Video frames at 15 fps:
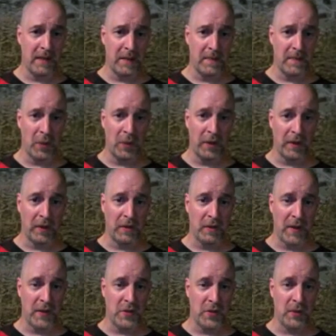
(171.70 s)
the building of
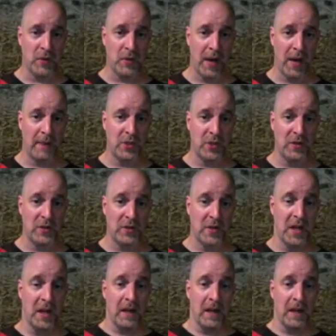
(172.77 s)
redstone contraptions.